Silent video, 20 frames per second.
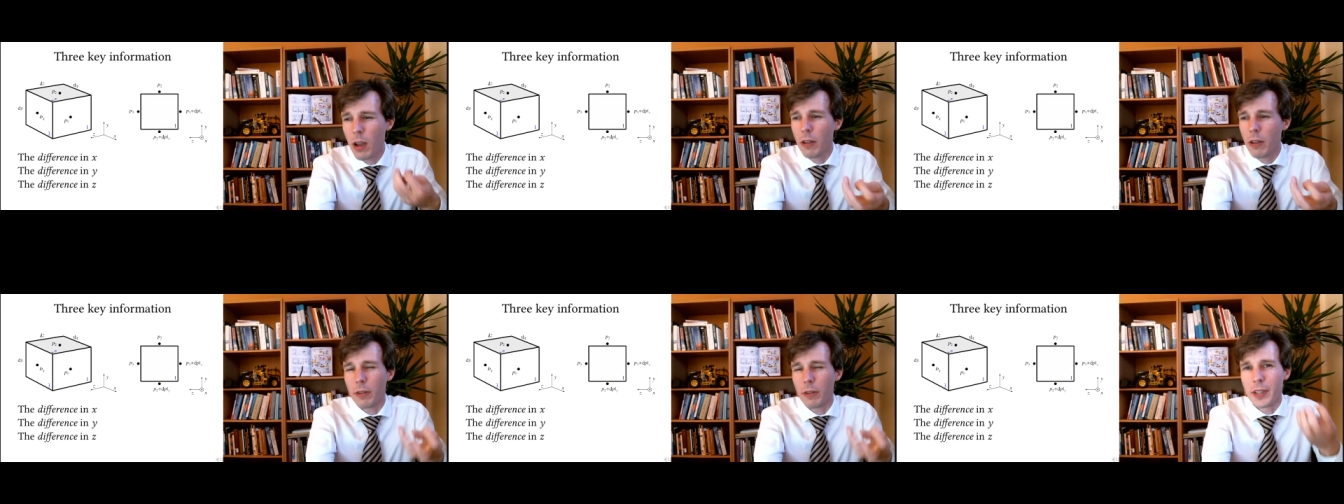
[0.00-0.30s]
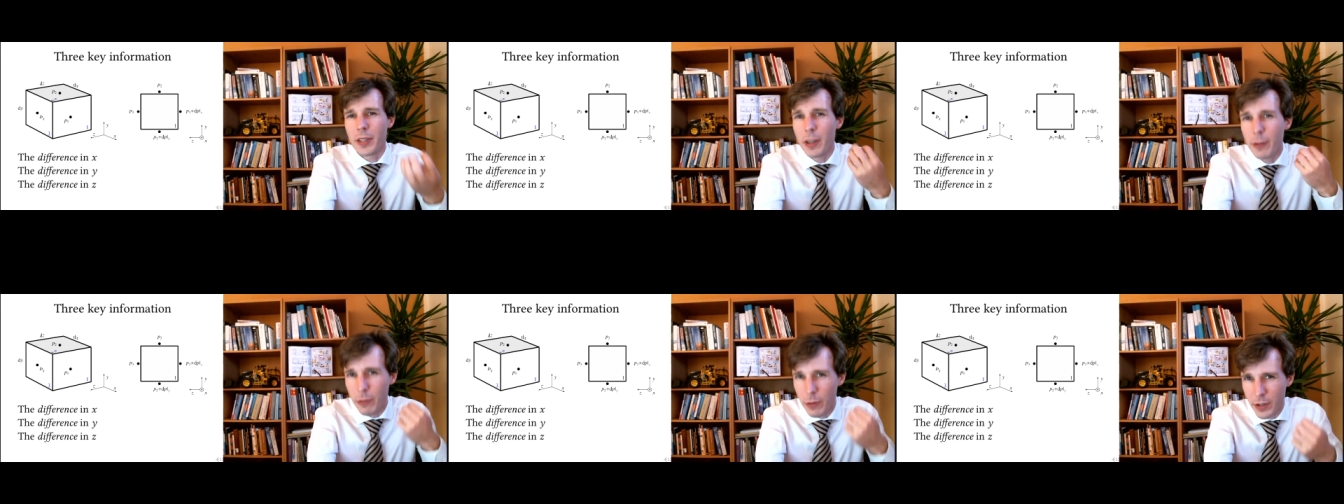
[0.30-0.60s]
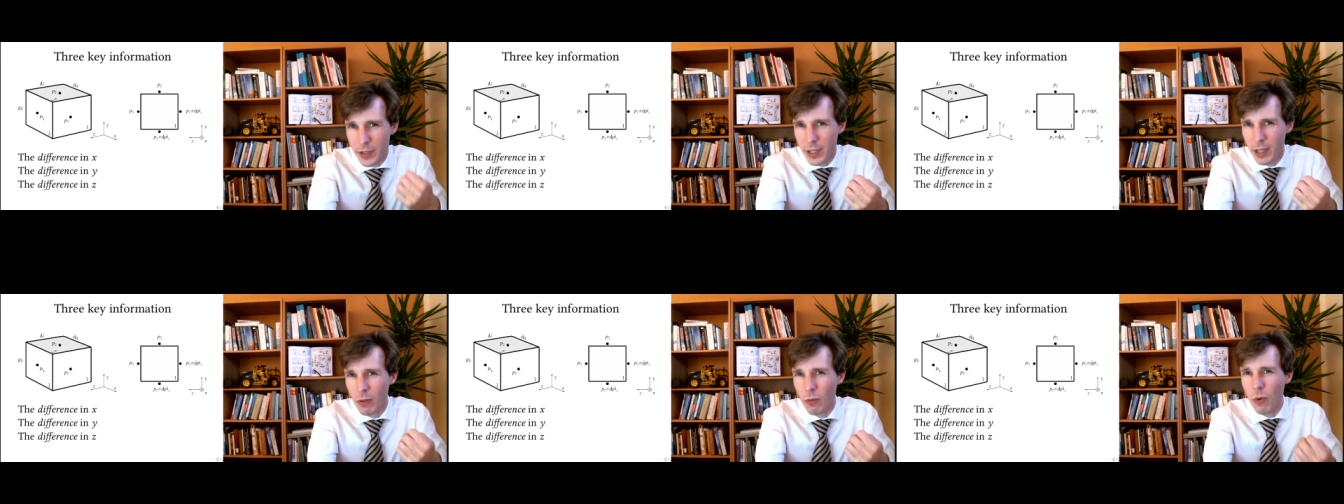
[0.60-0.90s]
the
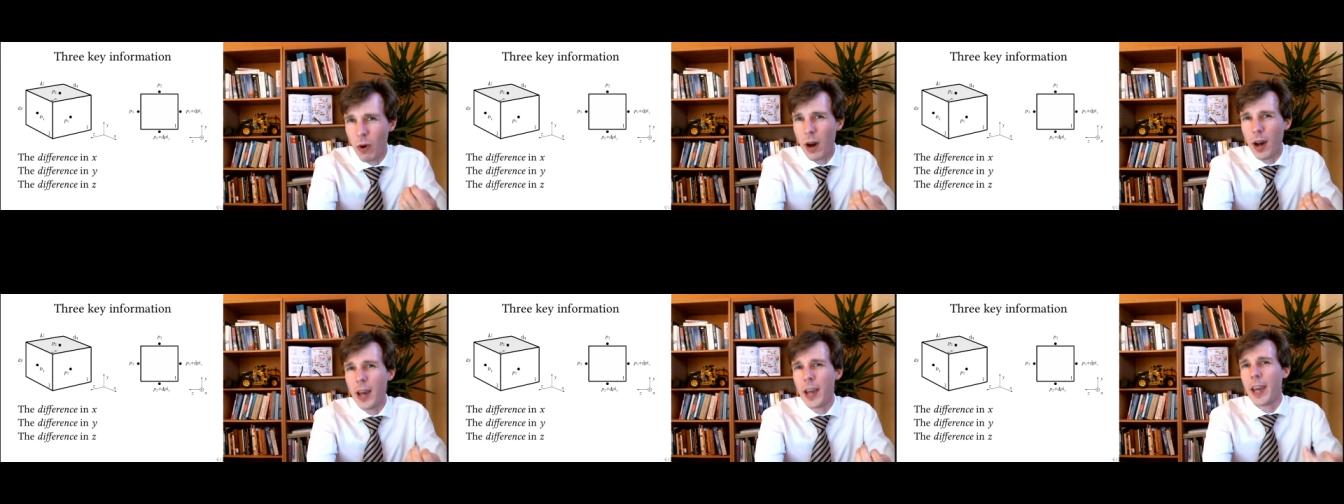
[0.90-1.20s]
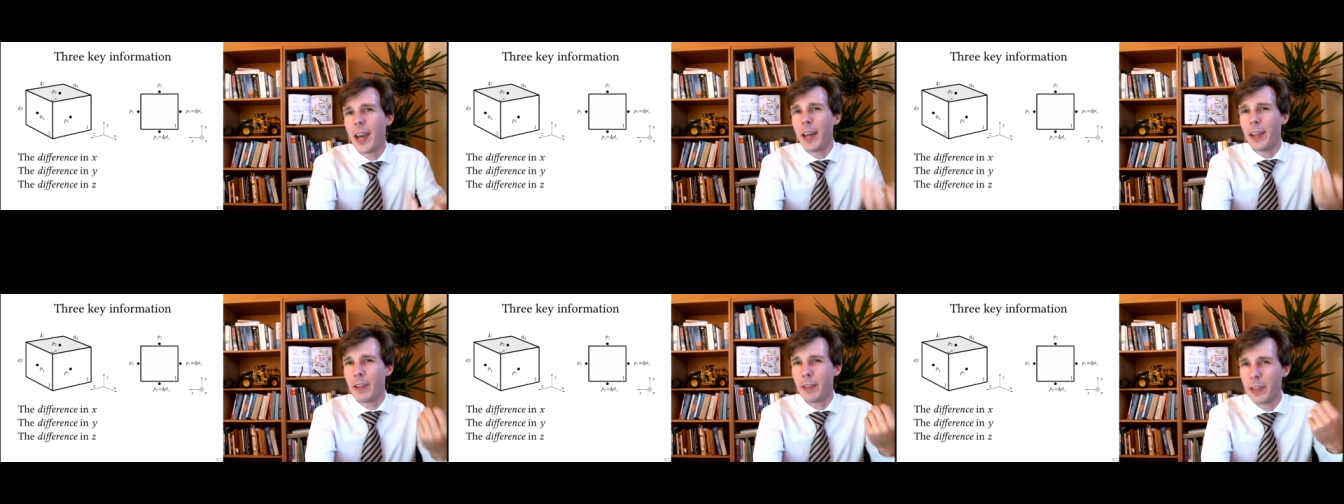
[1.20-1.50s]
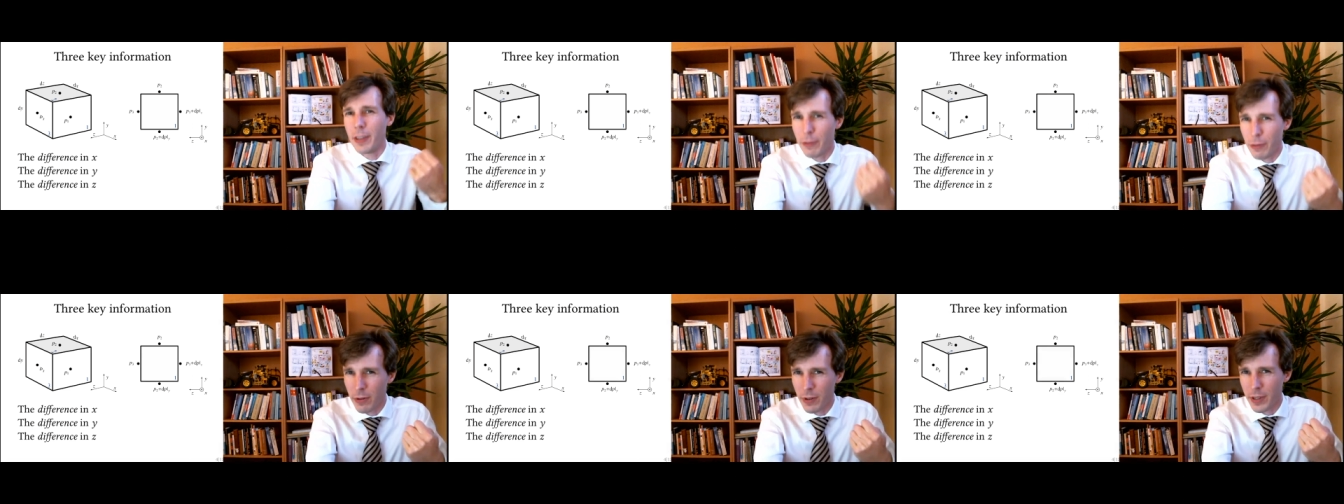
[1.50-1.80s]
difference in y, and the
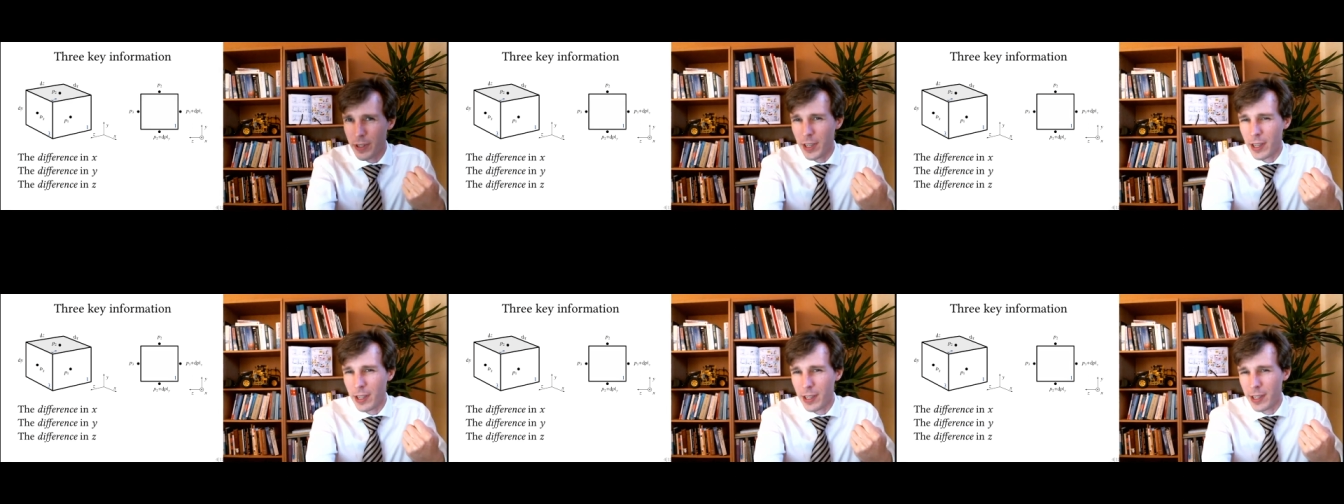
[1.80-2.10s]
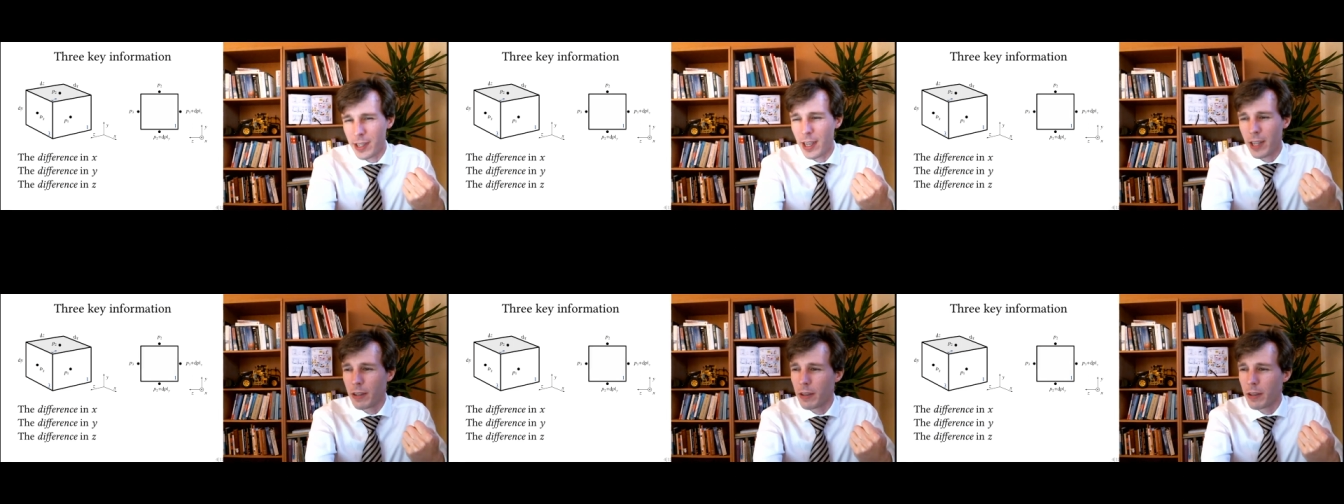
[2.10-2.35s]
difference in z.